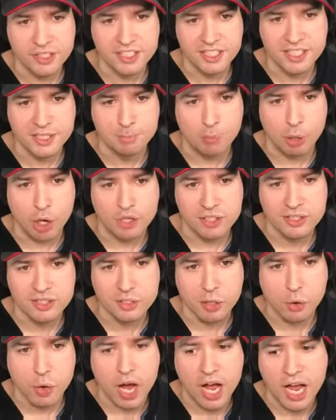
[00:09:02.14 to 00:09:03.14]
its spot
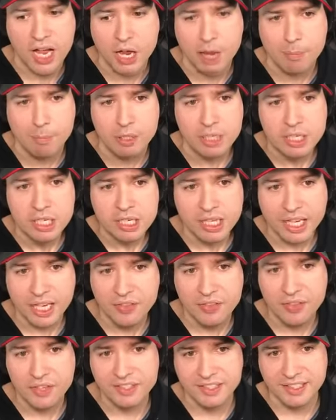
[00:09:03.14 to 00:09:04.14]
so high up
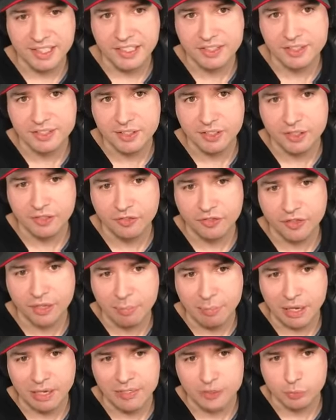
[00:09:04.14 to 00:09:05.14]
in this list of the
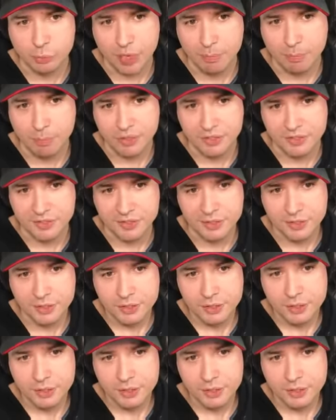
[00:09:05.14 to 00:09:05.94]
best weapons.